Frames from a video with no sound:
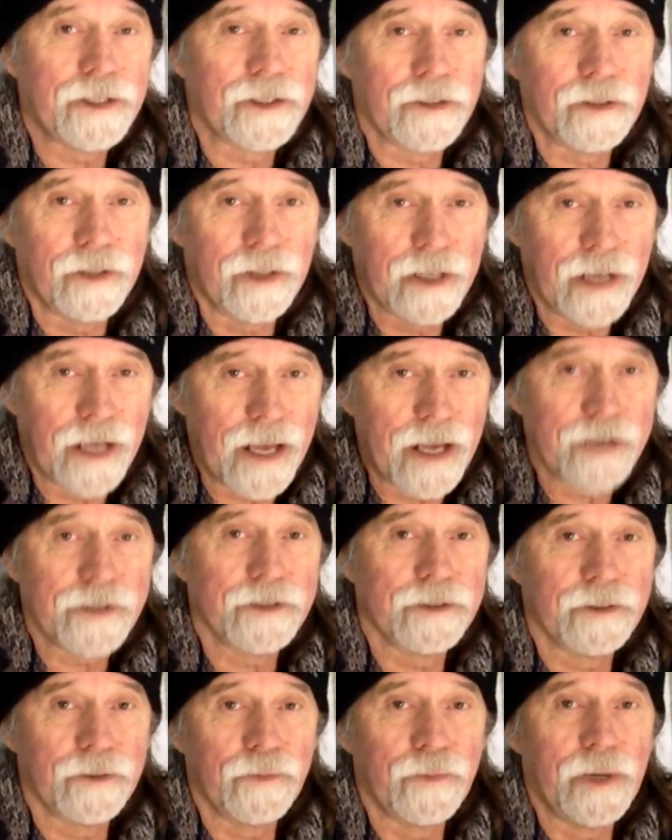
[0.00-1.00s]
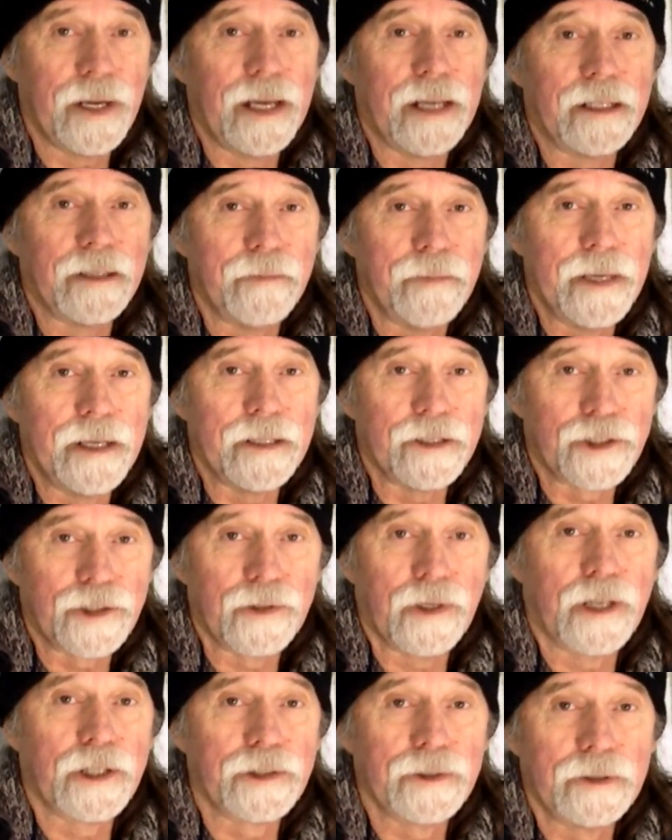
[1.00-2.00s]
are an excellent way to make a
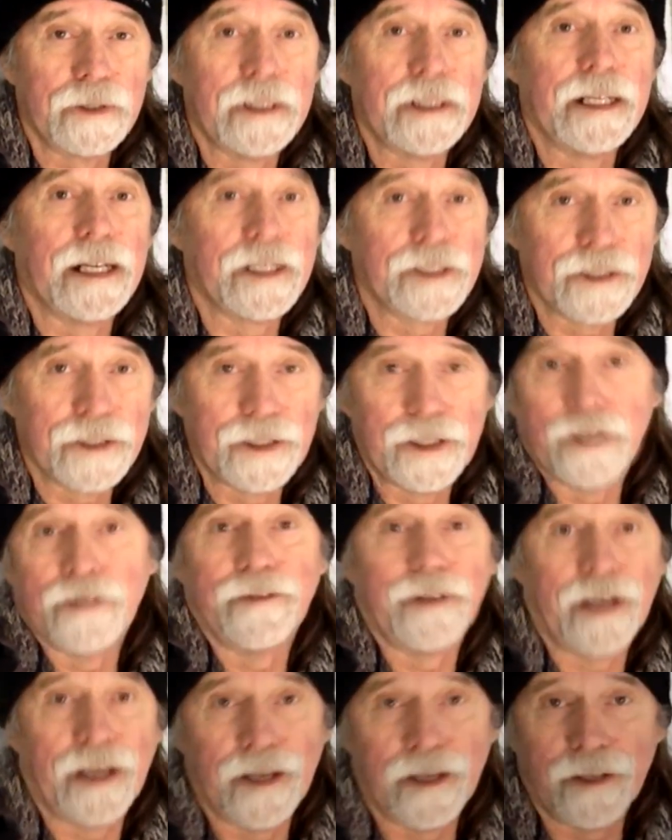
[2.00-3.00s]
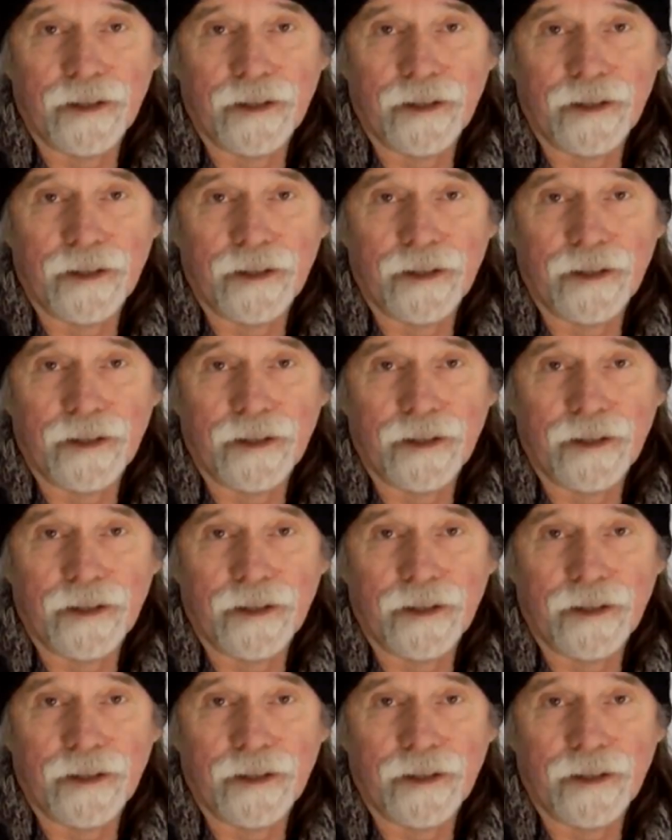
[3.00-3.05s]
structural connection to your van.